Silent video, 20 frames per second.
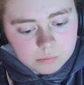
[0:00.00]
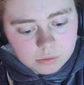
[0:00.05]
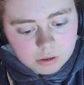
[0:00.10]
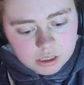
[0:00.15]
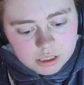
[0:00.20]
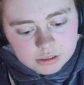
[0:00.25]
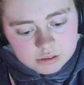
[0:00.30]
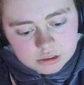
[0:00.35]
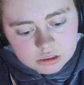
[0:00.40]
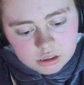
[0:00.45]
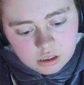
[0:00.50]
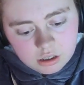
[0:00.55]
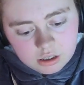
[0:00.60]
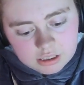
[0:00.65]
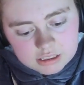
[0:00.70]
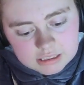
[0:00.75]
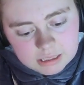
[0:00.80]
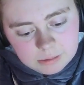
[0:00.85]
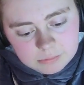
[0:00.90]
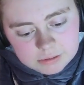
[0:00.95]
But he was
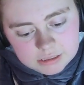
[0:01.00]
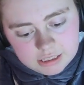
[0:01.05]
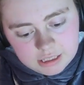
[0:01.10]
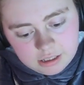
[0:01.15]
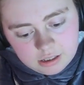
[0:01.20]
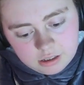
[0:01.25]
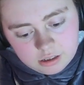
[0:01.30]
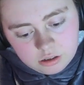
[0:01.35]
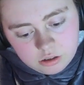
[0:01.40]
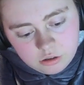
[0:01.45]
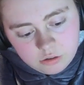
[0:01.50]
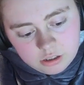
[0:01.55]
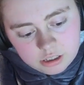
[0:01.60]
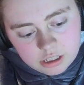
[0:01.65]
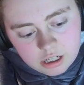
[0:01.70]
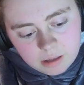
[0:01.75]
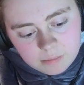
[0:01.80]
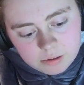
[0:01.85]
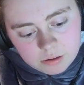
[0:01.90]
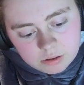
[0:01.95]
talking to MTR.
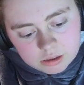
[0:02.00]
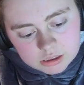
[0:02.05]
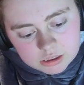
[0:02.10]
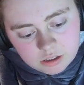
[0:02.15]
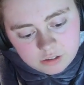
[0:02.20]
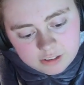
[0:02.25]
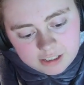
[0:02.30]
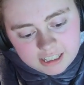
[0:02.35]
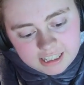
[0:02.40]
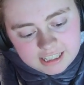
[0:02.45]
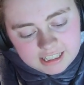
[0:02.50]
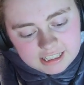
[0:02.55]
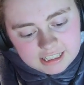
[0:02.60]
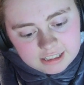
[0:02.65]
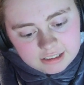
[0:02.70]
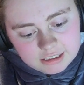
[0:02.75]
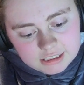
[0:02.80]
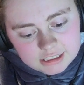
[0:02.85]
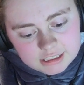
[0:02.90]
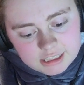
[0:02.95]
Unagami was already heading
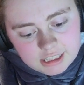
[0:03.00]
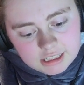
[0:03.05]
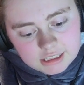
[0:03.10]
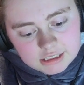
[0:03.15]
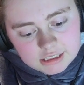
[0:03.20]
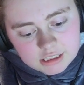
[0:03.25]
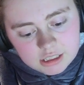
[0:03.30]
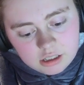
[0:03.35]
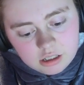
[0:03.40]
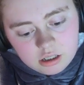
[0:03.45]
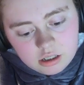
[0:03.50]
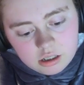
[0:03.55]
down the stairs,